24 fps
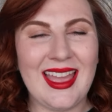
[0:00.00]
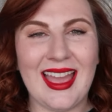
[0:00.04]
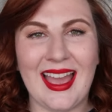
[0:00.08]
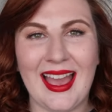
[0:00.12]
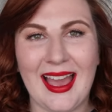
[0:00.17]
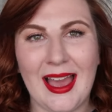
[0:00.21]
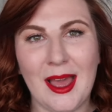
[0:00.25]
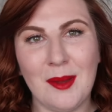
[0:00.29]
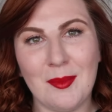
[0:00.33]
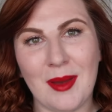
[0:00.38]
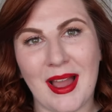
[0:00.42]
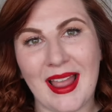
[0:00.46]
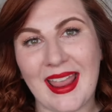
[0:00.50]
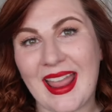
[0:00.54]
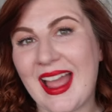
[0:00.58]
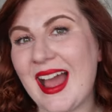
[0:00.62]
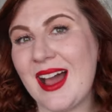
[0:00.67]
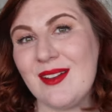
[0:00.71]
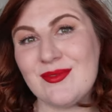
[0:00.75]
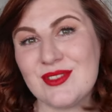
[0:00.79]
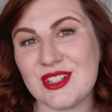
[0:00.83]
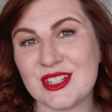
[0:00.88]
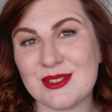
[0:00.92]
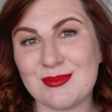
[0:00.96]
Um, I
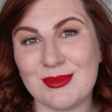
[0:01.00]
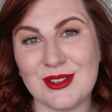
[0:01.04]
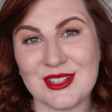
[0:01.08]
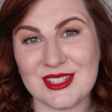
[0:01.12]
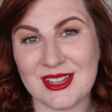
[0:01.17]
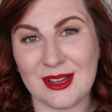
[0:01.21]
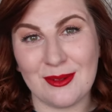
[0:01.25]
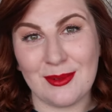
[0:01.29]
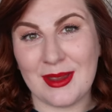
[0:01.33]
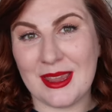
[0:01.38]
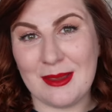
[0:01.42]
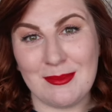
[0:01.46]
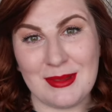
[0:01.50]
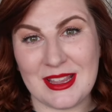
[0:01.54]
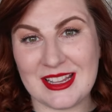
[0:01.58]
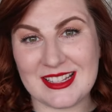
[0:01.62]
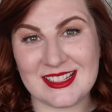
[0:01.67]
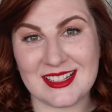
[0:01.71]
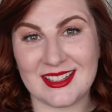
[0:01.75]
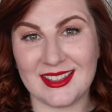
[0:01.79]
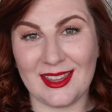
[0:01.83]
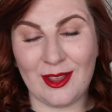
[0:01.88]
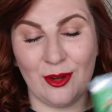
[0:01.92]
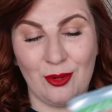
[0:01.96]
have just put it away
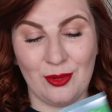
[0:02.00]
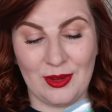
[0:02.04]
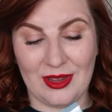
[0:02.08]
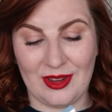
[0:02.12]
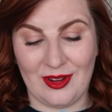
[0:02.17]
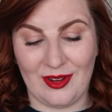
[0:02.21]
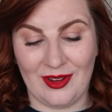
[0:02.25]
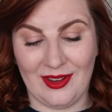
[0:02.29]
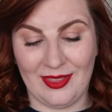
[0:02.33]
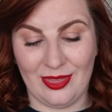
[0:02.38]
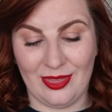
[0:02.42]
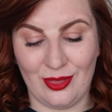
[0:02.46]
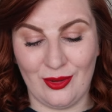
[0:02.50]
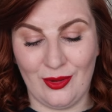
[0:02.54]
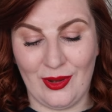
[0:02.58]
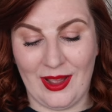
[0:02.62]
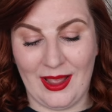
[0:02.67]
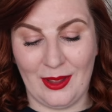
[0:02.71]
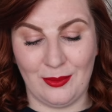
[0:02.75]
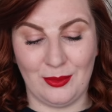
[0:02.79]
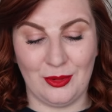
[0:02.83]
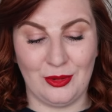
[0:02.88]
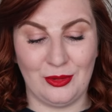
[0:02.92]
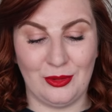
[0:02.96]
basically all year
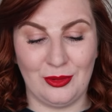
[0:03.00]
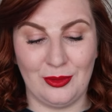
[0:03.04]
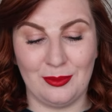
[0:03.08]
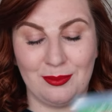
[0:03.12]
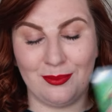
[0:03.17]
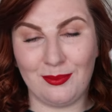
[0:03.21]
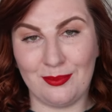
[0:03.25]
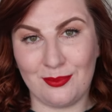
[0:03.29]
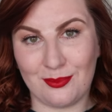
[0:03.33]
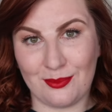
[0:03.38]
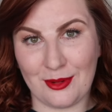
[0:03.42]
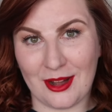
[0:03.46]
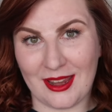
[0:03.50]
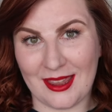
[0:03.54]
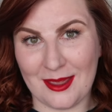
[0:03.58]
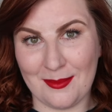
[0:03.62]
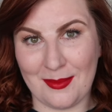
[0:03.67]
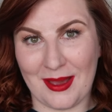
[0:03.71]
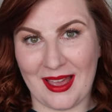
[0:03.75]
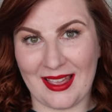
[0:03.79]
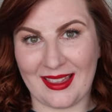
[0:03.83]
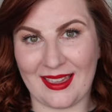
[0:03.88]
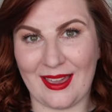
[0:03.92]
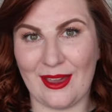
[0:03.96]
thought I will bring
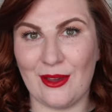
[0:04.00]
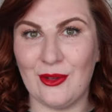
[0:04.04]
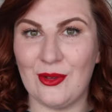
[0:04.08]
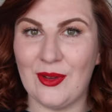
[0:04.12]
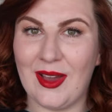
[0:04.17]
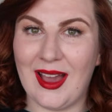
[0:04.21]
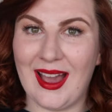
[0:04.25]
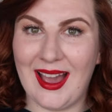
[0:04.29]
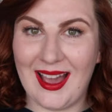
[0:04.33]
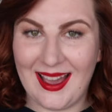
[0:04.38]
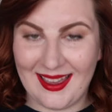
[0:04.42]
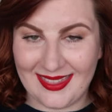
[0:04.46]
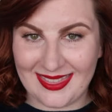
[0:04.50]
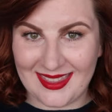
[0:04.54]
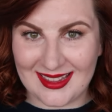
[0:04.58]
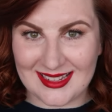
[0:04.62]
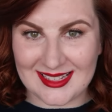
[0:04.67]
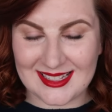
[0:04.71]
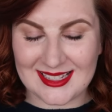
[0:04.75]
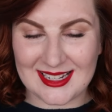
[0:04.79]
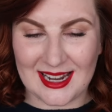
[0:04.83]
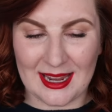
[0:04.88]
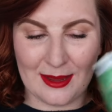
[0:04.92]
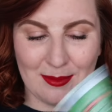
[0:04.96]
it back out at
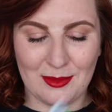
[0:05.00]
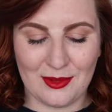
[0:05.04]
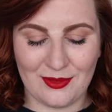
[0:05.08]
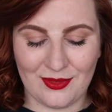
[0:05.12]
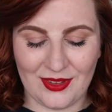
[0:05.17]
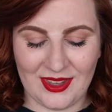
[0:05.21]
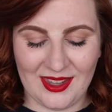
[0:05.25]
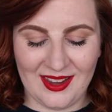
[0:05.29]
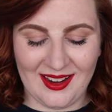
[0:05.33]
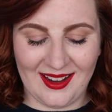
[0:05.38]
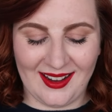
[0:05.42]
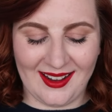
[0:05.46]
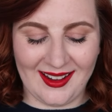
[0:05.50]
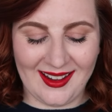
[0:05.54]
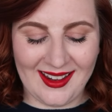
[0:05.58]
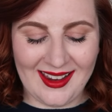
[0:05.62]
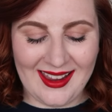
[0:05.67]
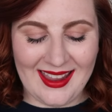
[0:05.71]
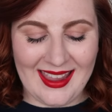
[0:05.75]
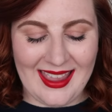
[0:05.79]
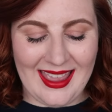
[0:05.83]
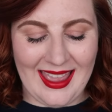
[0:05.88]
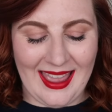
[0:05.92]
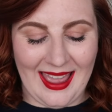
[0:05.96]
this time of year.
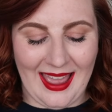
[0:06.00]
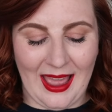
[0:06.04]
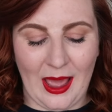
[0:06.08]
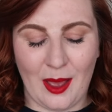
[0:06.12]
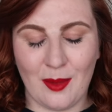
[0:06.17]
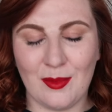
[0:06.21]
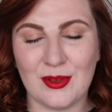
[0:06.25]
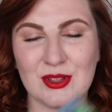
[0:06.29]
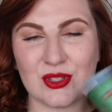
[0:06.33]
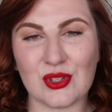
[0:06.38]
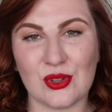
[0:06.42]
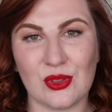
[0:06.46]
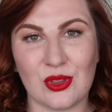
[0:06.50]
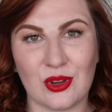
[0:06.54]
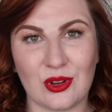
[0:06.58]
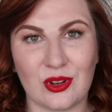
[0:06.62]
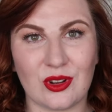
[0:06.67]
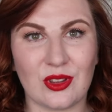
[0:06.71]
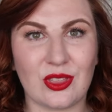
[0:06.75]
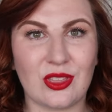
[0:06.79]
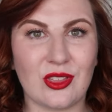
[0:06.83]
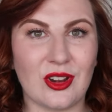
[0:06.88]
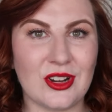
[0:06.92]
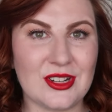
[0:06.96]
Um, so there
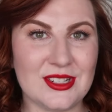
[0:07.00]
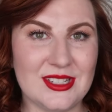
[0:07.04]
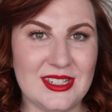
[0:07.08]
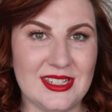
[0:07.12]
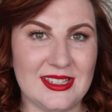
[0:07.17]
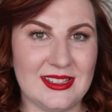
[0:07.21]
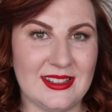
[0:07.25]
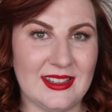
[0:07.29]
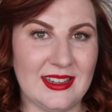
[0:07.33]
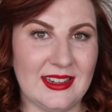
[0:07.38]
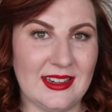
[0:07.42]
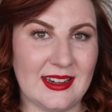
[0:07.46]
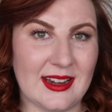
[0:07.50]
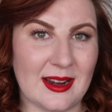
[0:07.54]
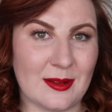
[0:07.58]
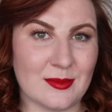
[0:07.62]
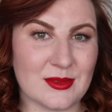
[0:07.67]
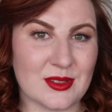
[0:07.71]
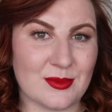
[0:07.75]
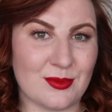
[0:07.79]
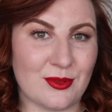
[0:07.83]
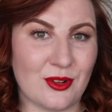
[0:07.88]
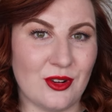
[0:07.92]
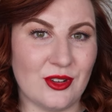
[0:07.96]
are 33
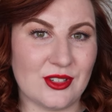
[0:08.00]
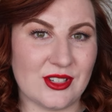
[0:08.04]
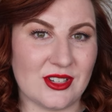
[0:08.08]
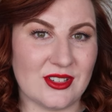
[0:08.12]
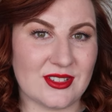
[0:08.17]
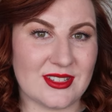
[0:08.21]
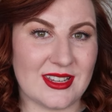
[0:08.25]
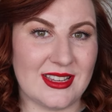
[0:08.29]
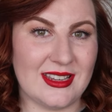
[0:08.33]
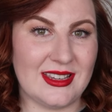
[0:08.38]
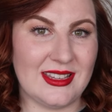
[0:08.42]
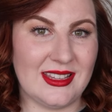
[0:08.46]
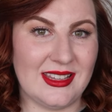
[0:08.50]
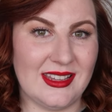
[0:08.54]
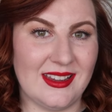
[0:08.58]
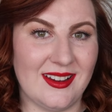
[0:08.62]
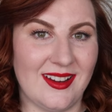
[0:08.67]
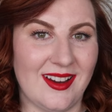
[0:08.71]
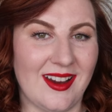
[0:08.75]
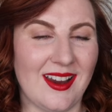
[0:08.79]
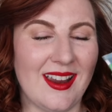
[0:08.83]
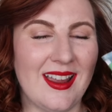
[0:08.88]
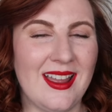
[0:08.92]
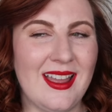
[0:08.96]
grams of product in
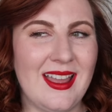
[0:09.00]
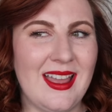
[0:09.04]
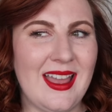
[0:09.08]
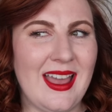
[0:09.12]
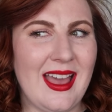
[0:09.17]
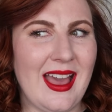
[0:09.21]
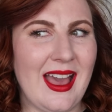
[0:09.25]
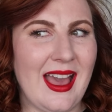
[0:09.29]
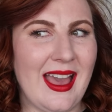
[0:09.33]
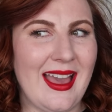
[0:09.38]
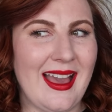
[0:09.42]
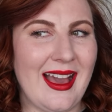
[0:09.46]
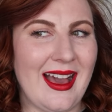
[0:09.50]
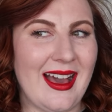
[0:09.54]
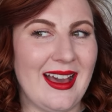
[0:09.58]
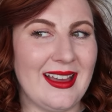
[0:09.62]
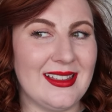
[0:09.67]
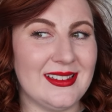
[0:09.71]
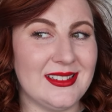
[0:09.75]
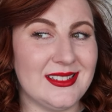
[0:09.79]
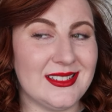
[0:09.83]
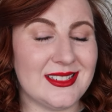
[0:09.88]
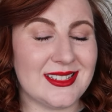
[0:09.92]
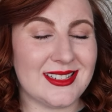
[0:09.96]
here
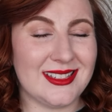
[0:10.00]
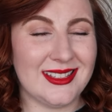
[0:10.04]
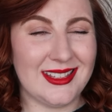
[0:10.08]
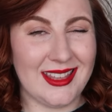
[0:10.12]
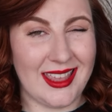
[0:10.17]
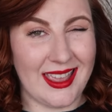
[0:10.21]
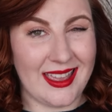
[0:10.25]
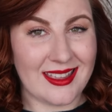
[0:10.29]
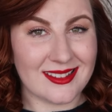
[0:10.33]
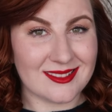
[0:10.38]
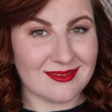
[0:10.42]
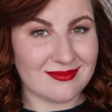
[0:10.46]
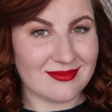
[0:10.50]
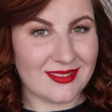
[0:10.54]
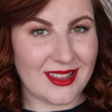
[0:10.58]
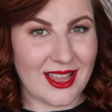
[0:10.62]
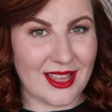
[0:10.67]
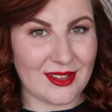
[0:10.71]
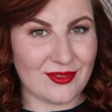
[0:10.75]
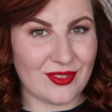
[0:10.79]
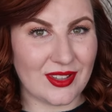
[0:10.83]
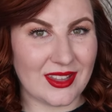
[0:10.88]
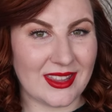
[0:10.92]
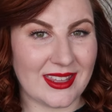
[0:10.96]
and yeah,
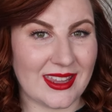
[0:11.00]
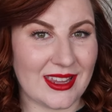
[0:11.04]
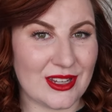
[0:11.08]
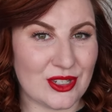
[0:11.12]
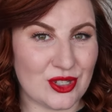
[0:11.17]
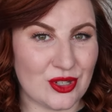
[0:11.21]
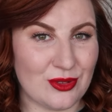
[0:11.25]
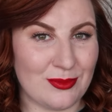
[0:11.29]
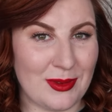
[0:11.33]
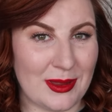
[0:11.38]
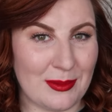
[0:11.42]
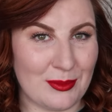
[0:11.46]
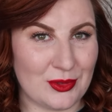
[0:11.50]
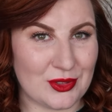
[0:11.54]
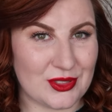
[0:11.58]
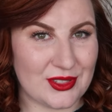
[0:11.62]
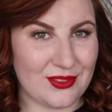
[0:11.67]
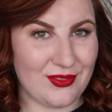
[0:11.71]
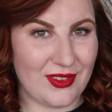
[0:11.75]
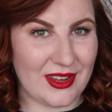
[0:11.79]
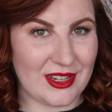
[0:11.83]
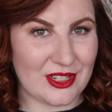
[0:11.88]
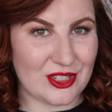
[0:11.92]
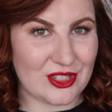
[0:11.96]
I feel like I should be able
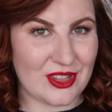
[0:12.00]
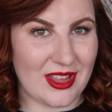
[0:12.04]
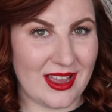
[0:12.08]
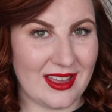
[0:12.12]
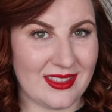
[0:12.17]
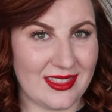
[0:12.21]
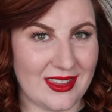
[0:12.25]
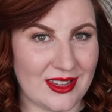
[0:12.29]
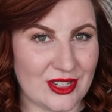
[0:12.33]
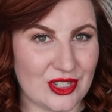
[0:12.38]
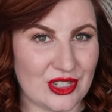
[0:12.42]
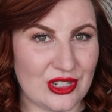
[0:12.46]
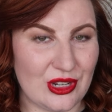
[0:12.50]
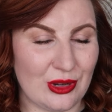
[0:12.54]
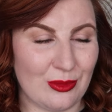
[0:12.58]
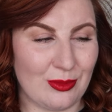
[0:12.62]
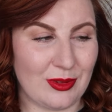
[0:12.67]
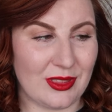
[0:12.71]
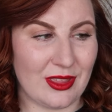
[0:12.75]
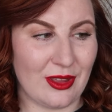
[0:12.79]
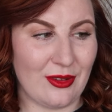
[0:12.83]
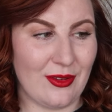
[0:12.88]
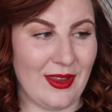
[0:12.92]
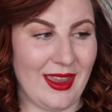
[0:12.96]
to finish that this year
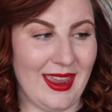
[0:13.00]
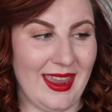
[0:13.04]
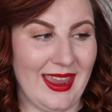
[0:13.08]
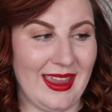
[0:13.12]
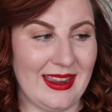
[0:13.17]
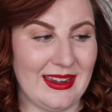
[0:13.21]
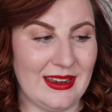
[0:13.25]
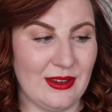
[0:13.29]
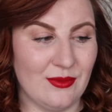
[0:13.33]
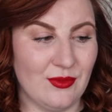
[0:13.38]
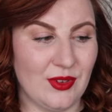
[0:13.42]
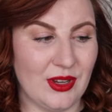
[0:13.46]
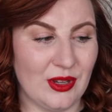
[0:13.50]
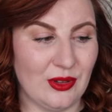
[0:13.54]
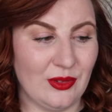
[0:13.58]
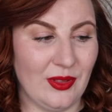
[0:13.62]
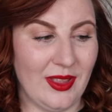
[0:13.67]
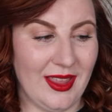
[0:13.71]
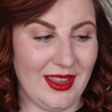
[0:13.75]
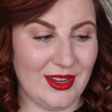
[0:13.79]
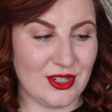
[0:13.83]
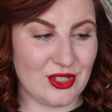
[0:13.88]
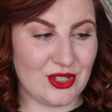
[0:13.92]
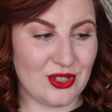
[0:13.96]
without any
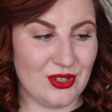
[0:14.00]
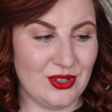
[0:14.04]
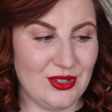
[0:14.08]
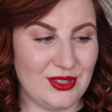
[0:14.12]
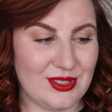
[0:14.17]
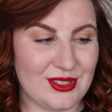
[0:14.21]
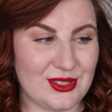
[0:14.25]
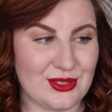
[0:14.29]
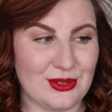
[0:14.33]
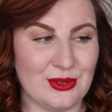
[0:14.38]
real issues.